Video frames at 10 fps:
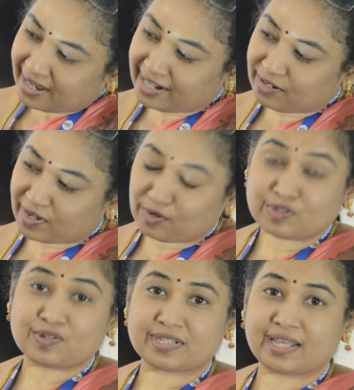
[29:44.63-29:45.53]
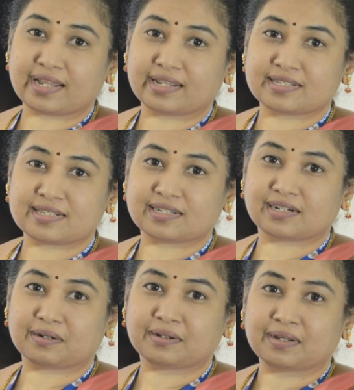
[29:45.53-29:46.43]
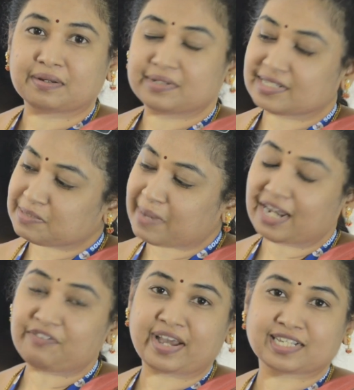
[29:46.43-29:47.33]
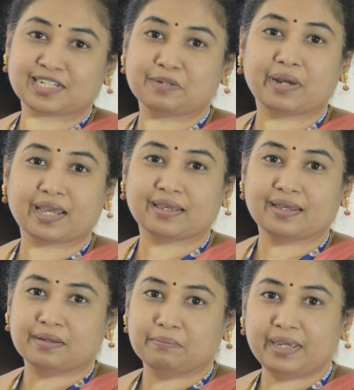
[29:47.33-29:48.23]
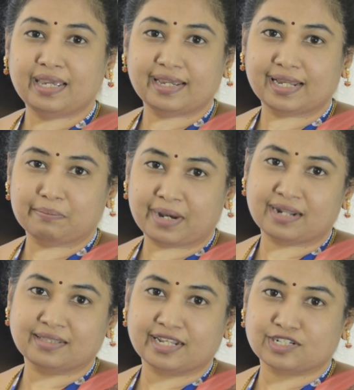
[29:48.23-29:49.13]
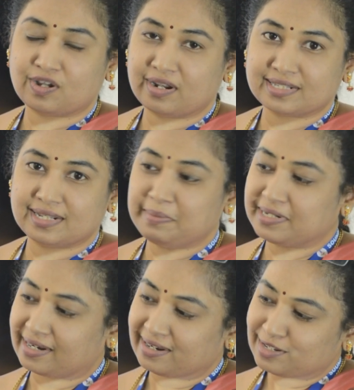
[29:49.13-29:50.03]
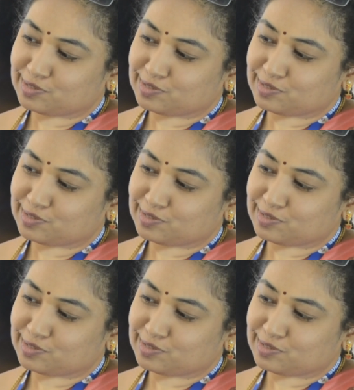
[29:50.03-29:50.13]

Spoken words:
and you can also see that this is manufactured by BEL, Bharat Electronics Limited.